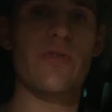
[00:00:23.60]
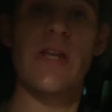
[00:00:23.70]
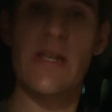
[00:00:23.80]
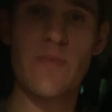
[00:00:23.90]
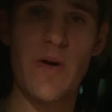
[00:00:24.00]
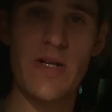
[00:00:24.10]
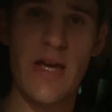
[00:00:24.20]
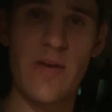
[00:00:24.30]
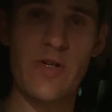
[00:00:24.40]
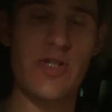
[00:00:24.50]
today's
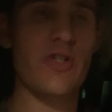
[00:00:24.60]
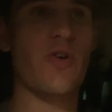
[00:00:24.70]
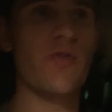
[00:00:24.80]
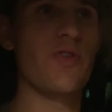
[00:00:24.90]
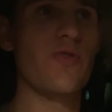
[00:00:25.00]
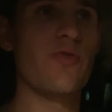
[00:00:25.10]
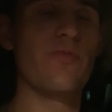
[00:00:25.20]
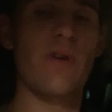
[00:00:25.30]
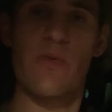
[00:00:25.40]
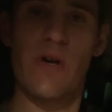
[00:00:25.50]
Monday, I'm going to show you
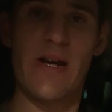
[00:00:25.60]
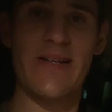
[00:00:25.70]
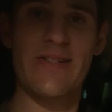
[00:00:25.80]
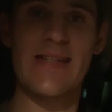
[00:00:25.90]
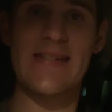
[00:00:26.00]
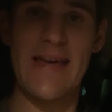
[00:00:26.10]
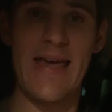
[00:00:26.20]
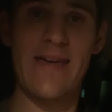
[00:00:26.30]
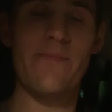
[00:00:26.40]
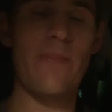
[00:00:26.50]
my workout
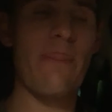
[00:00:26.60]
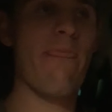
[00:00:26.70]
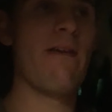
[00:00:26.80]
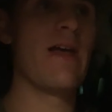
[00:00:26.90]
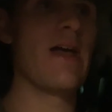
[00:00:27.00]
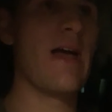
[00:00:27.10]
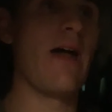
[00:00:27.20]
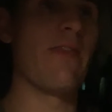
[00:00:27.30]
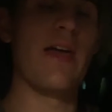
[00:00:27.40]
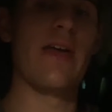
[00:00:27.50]
today.
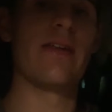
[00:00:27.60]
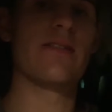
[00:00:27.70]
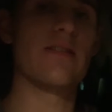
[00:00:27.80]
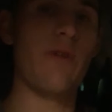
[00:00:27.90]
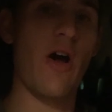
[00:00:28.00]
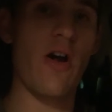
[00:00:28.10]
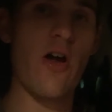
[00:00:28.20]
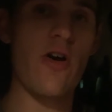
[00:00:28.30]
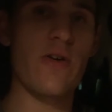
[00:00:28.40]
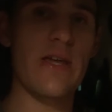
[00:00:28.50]
And then
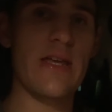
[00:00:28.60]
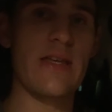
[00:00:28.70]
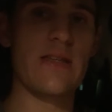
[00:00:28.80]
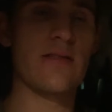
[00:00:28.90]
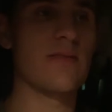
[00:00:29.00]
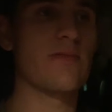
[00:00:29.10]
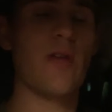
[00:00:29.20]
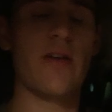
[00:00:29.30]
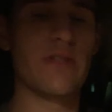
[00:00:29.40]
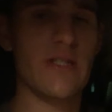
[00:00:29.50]
tomorrow is
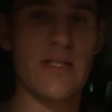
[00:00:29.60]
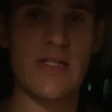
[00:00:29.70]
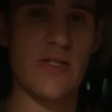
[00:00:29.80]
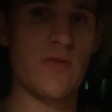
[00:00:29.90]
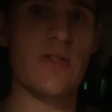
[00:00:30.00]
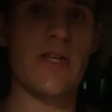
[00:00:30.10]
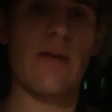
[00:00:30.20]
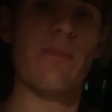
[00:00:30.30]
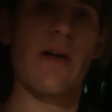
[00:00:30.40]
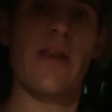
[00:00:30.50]
obviously
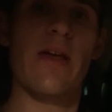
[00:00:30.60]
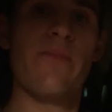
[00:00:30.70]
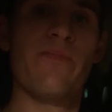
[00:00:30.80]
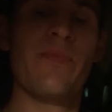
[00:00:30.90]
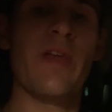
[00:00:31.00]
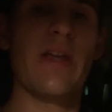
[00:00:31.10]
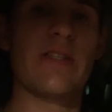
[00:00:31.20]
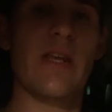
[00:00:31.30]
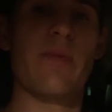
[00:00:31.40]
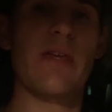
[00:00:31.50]
Tuesday, but it's
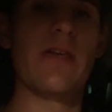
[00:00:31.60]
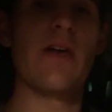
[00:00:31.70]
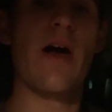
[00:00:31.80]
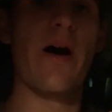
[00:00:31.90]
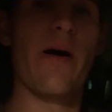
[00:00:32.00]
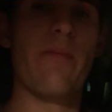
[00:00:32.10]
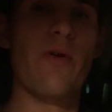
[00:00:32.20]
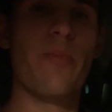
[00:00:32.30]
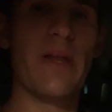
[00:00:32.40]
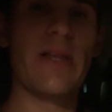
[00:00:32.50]
going to be
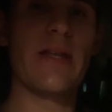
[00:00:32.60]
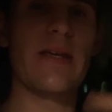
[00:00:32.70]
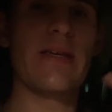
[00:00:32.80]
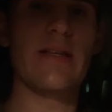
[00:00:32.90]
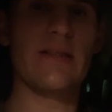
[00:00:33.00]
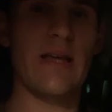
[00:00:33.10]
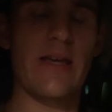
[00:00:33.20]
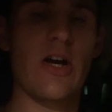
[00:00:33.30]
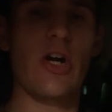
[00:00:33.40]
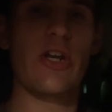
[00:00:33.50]
mobility, light
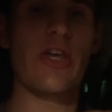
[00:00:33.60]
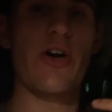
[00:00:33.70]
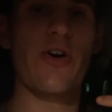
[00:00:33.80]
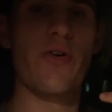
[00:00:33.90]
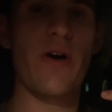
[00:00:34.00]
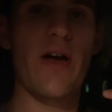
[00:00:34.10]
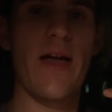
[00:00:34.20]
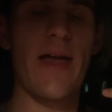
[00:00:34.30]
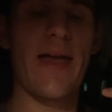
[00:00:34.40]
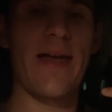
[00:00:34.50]
cardio,
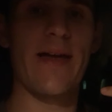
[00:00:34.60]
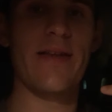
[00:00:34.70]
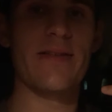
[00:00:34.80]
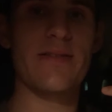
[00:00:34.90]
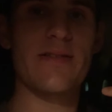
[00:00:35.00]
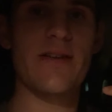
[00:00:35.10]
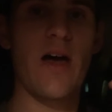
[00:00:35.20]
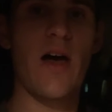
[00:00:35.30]
and